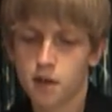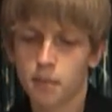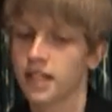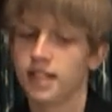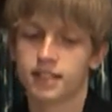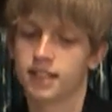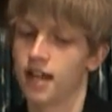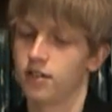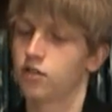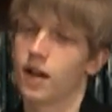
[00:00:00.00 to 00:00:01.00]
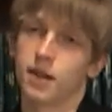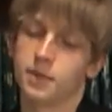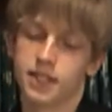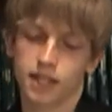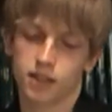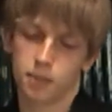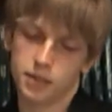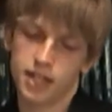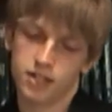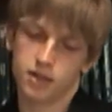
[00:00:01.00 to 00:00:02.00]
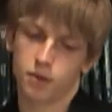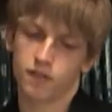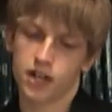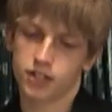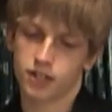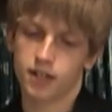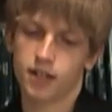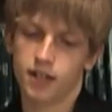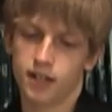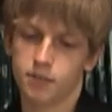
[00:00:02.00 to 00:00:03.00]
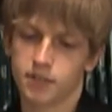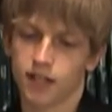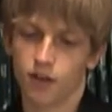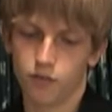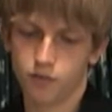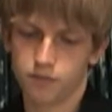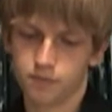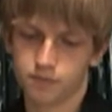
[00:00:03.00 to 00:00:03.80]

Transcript: but he decided to try out to take the teaching profession himself,